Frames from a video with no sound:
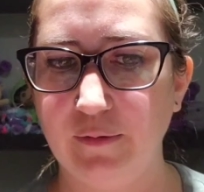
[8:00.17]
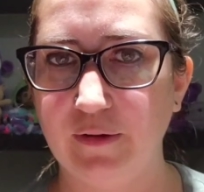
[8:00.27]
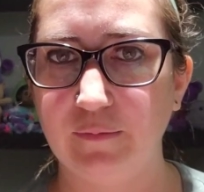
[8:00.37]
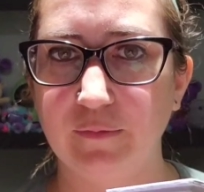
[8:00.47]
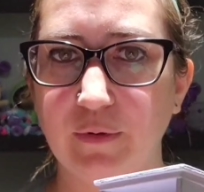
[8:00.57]
you
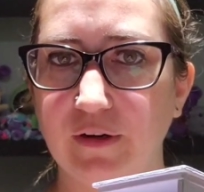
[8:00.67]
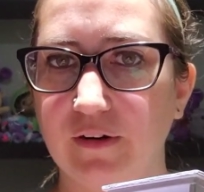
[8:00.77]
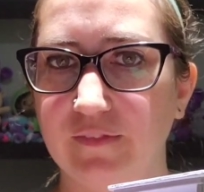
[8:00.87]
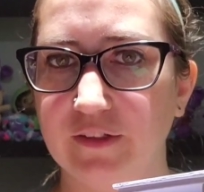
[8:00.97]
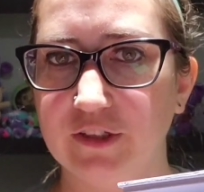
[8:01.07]
put it
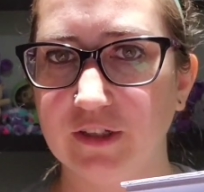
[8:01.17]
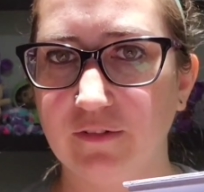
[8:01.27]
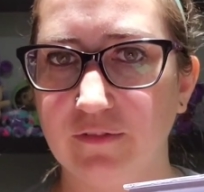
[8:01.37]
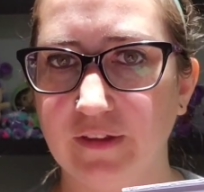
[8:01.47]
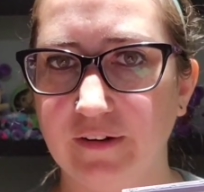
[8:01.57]
on the
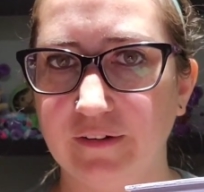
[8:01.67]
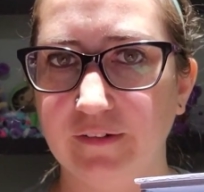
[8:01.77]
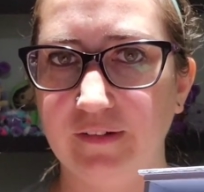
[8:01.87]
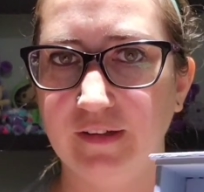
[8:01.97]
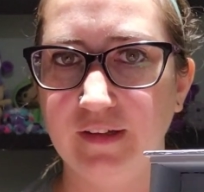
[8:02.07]
shelf there.
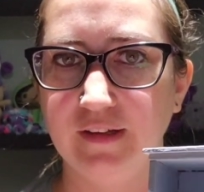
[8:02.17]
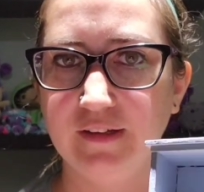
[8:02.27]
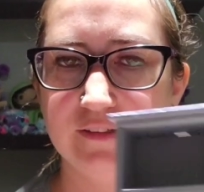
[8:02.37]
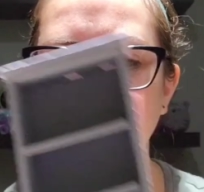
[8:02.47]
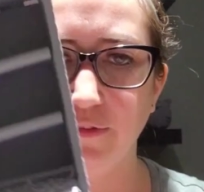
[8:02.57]

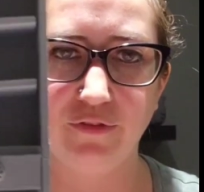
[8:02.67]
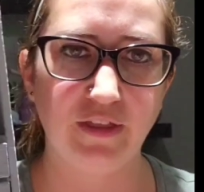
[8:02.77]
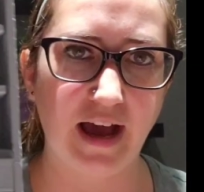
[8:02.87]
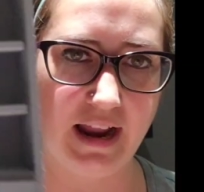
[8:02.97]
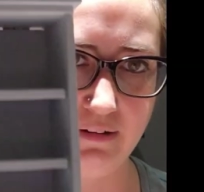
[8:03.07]
So
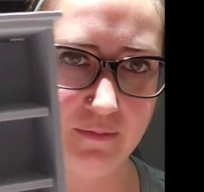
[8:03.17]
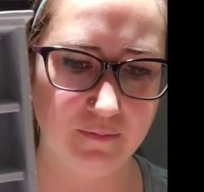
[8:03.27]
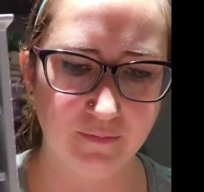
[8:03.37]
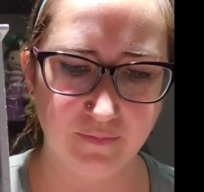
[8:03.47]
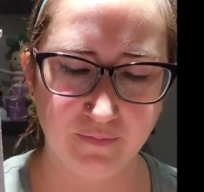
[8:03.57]
that,
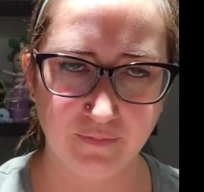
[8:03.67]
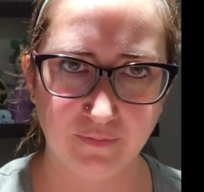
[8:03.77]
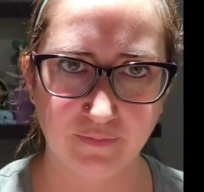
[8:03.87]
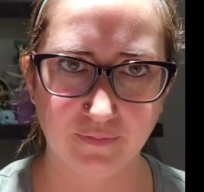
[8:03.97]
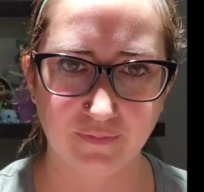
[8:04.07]

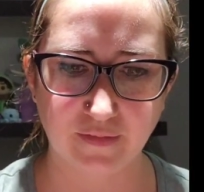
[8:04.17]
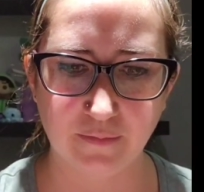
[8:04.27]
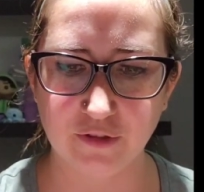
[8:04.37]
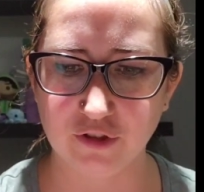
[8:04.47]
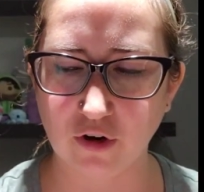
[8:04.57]

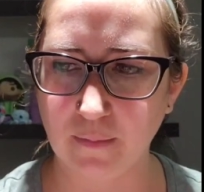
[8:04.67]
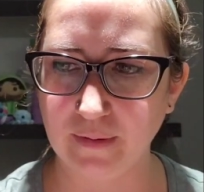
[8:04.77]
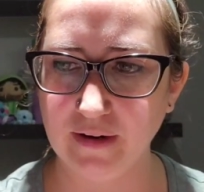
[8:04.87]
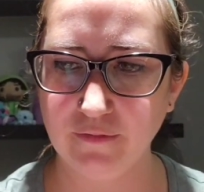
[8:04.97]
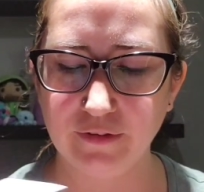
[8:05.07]
I'm just
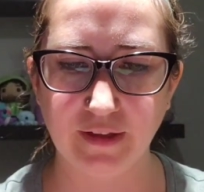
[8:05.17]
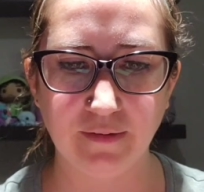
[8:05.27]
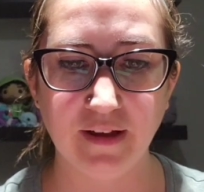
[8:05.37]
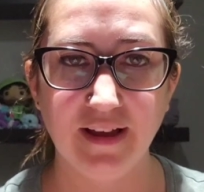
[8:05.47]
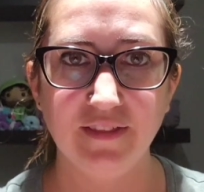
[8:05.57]
dropping everything.
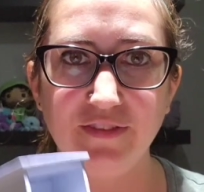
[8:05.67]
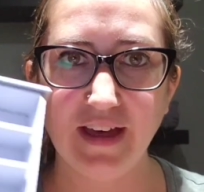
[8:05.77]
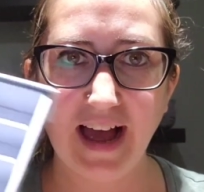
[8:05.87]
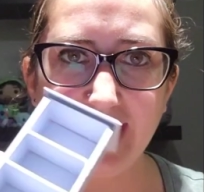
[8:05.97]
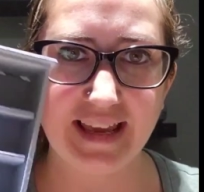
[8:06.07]

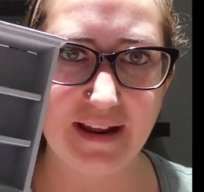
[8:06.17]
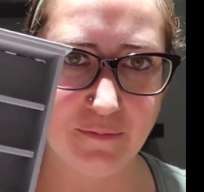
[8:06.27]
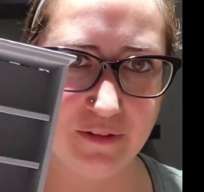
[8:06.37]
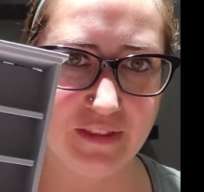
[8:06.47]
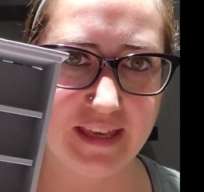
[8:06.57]
That came
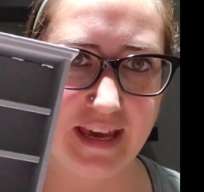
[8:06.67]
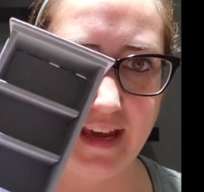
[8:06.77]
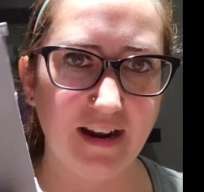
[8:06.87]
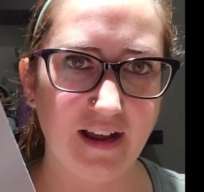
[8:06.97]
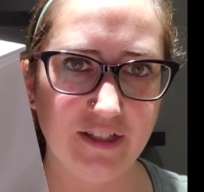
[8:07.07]
with the
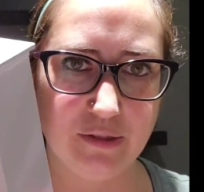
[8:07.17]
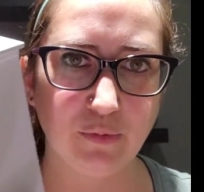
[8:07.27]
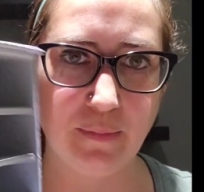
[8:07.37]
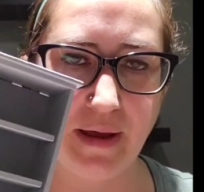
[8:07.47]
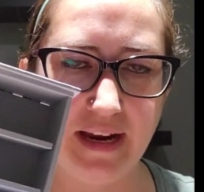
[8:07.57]
kit. I just
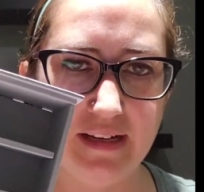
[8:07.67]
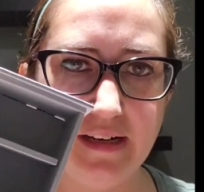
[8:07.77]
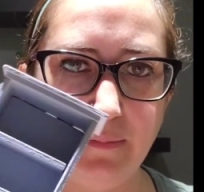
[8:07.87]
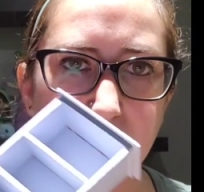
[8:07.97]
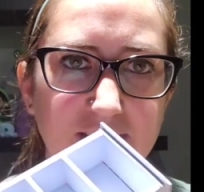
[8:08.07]
repainted
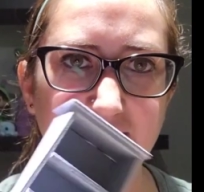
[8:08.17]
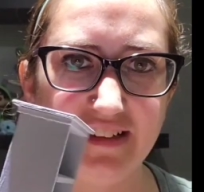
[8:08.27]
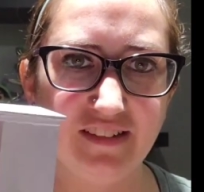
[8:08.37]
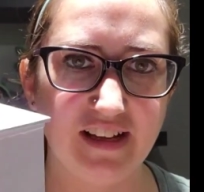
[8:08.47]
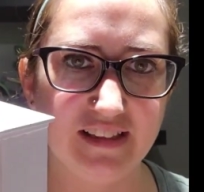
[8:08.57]
it because I
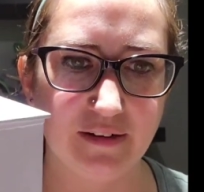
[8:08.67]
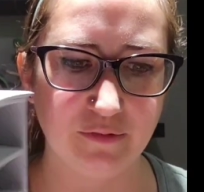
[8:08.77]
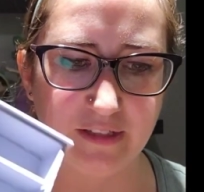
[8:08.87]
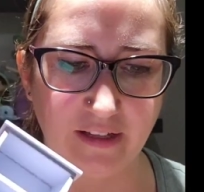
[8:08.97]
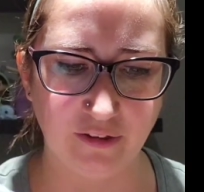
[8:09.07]
didn't like that it
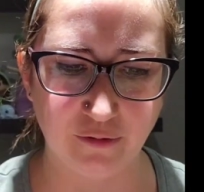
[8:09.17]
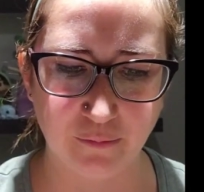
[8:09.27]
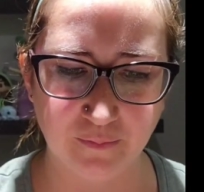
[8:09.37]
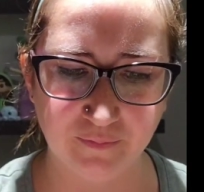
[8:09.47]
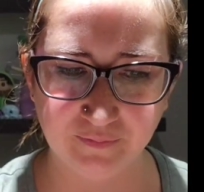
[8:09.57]
was yellow.
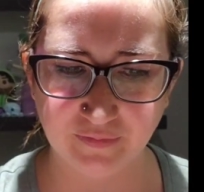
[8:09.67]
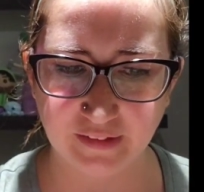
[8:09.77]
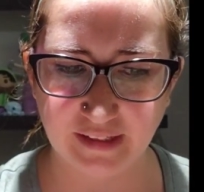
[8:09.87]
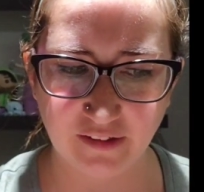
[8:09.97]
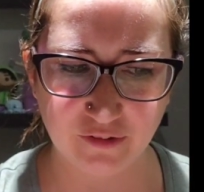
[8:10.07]

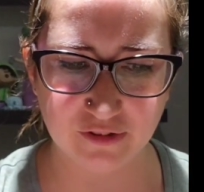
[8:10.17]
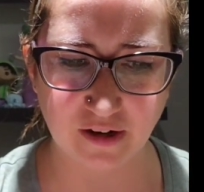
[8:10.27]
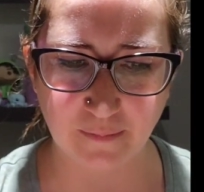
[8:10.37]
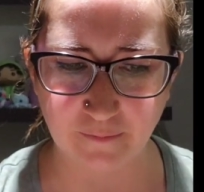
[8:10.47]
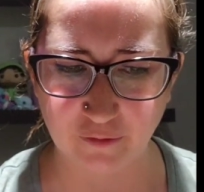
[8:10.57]
Yellow's
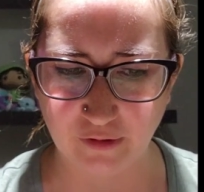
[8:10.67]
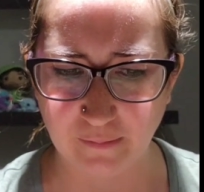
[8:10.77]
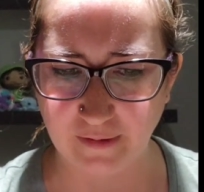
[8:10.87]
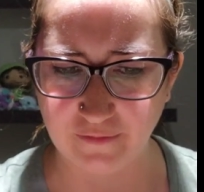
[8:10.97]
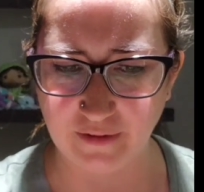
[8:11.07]
not really
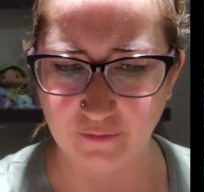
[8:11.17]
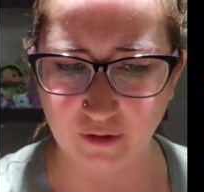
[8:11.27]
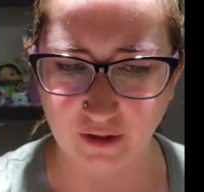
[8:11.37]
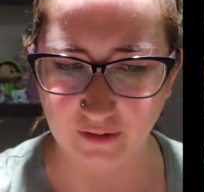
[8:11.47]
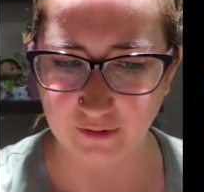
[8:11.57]
my favorite
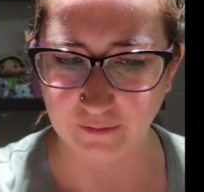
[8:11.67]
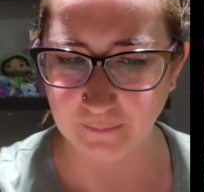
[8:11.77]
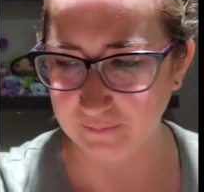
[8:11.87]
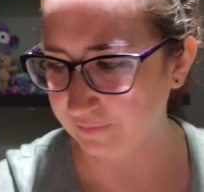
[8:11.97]
color.